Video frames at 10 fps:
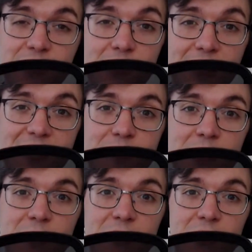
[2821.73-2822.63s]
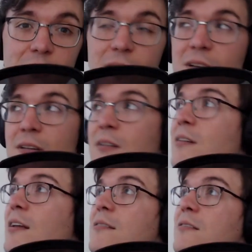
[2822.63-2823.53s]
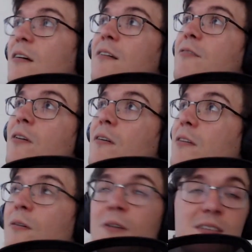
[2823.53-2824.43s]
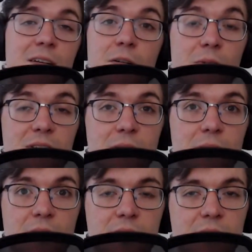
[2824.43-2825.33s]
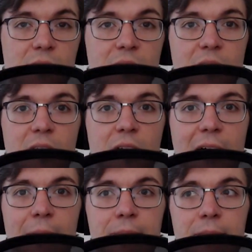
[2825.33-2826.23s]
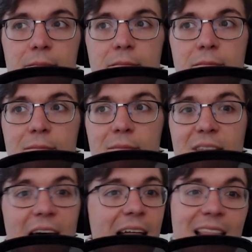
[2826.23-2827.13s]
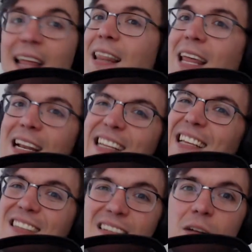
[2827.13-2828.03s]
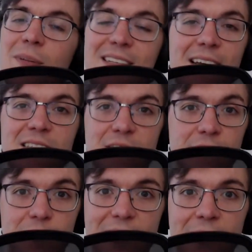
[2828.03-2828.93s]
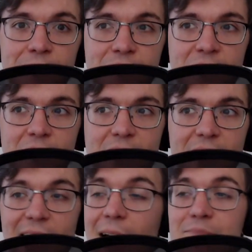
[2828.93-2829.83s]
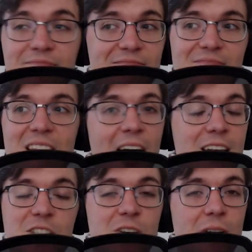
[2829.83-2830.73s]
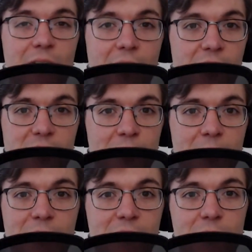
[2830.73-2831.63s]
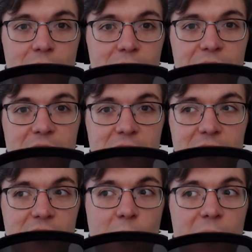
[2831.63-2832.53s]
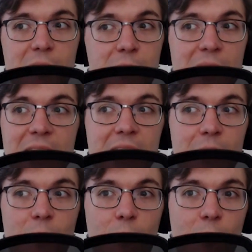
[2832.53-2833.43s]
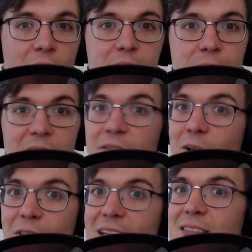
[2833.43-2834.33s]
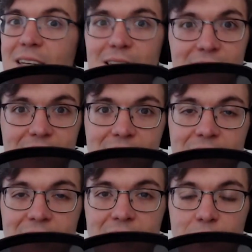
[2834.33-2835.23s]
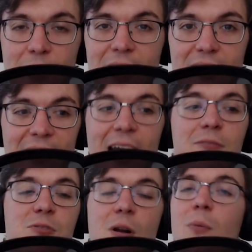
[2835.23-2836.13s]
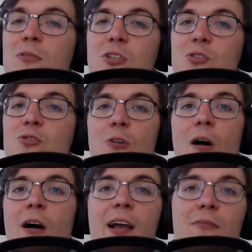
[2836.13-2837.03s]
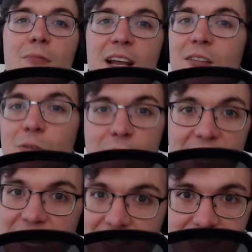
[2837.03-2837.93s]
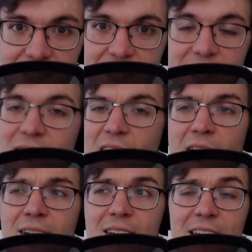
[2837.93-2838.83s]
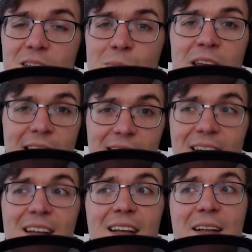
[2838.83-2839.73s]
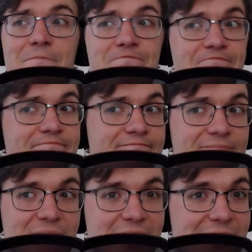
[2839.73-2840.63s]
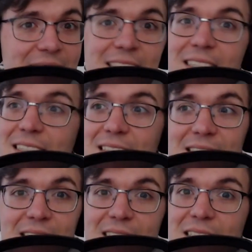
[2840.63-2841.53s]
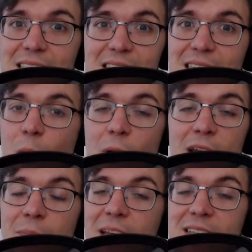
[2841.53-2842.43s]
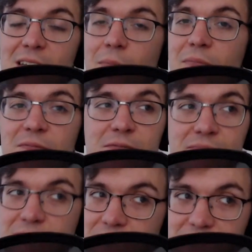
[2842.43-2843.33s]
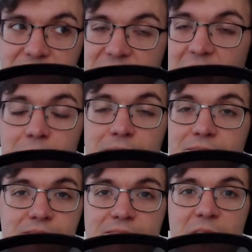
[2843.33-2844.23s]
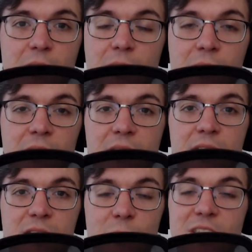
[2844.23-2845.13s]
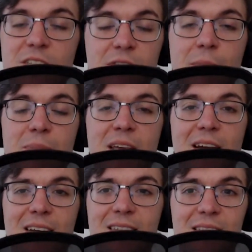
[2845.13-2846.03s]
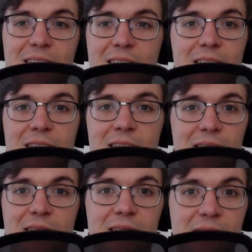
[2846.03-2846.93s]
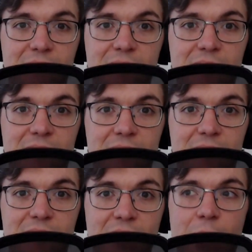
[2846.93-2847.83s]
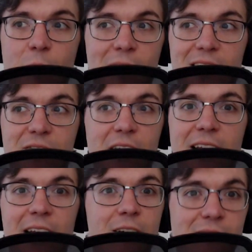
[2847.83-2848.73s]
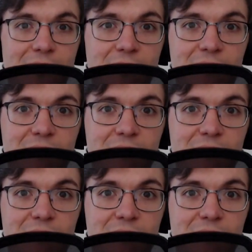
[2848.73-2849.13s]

for a Ryzen pay-per-view, and sorry for all the noise, I don't know what's going on outside, then it gets a little bit dicey for me. And I'm not sure that this pay-per-view division is going to be what PFL thinks it is, right? They have trouble just drawing regular ratings on ESPN. This isn't going to be some flip, you know, switches flip because Cyborg is fighting Harrison.